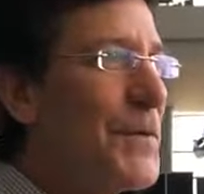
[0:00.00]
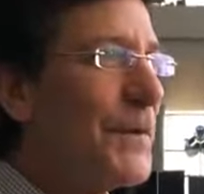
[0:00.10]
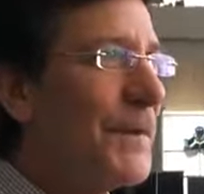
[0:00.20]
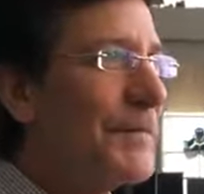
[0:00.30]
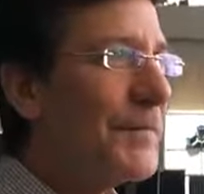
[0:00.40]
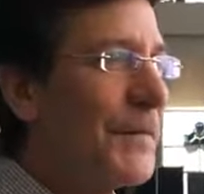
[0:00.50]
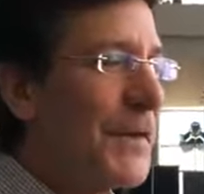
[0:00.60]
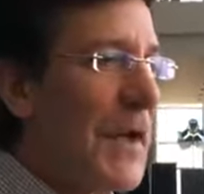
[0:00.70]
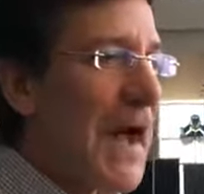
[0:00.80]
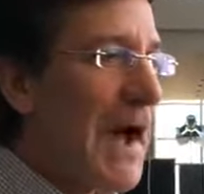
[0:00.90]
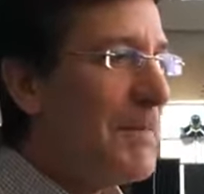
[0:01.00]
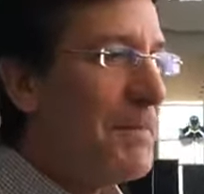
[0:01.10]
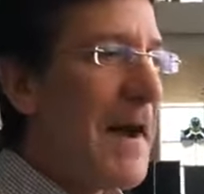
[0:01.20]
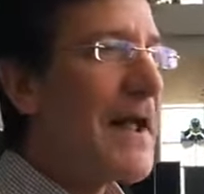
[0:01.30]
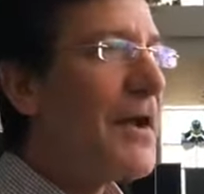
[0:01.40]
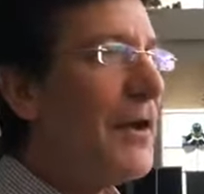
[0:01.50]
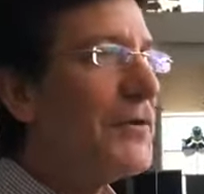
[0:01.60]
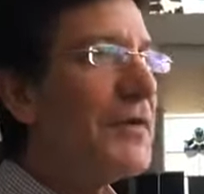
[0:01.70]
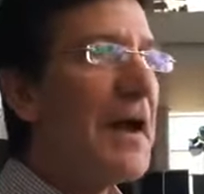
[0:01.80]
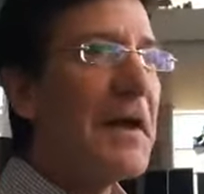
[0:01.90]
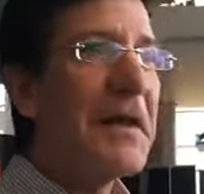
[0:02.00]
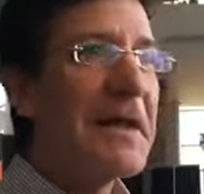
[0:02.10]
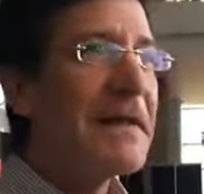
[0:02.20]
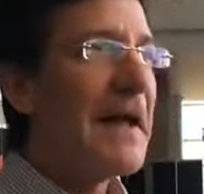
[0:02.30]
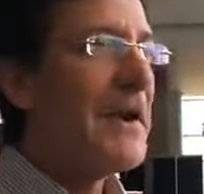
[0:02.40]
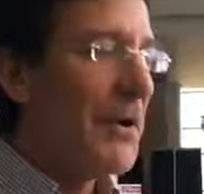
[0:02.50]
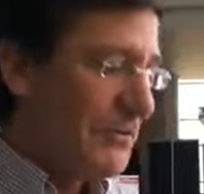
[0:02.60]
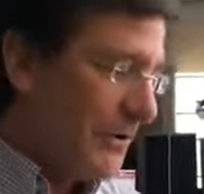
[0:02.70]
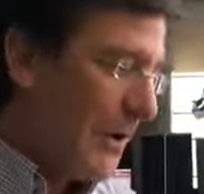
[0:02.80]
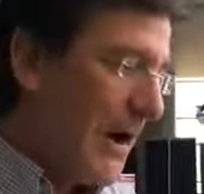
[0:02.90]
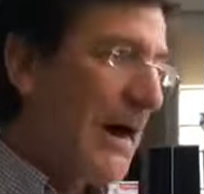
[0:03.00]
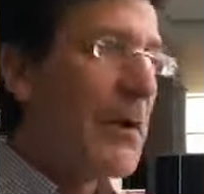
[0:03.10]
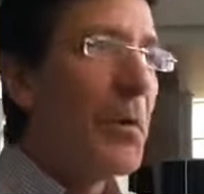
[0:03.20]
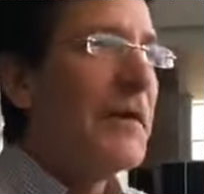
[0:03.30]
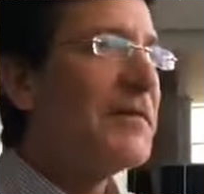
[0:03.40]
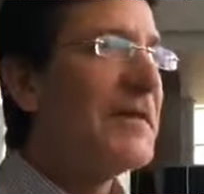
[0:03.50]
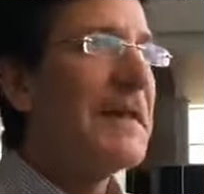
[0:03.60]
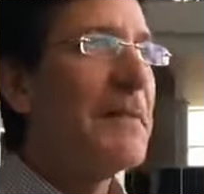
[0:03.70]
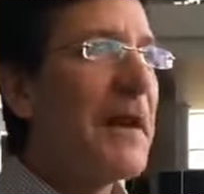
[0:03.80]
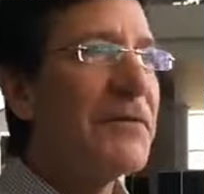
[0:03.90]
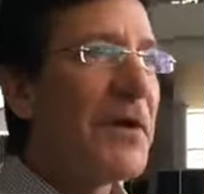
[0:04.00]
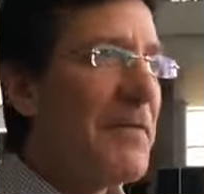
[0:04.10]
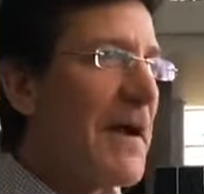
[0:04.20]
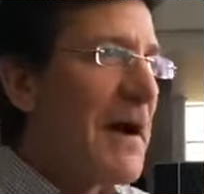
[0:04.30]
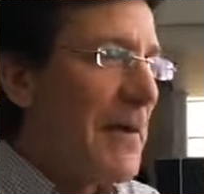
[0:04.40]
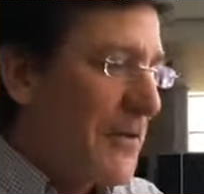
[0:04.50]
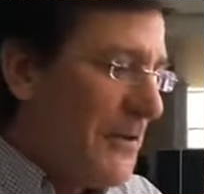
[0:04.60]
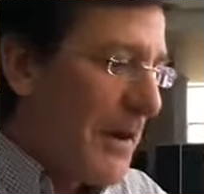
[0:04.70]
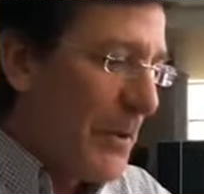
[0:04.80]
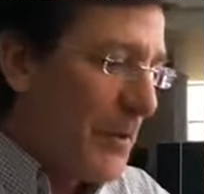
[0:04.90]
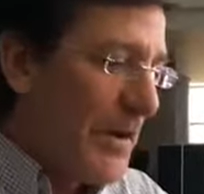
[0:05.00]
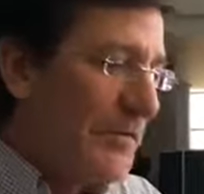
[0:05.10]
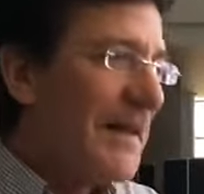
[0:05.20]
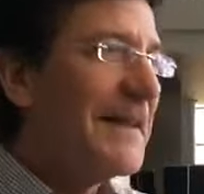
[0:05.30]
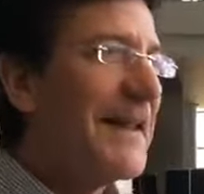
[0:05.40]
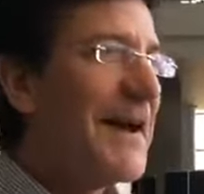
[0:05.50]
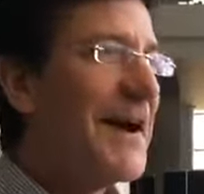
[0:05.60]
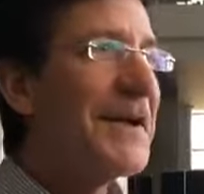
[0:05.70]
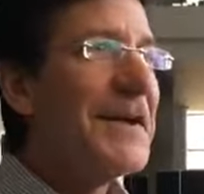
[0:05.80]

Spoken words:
My girls, they cannot, I always see them, I'm driving around, they're always in there.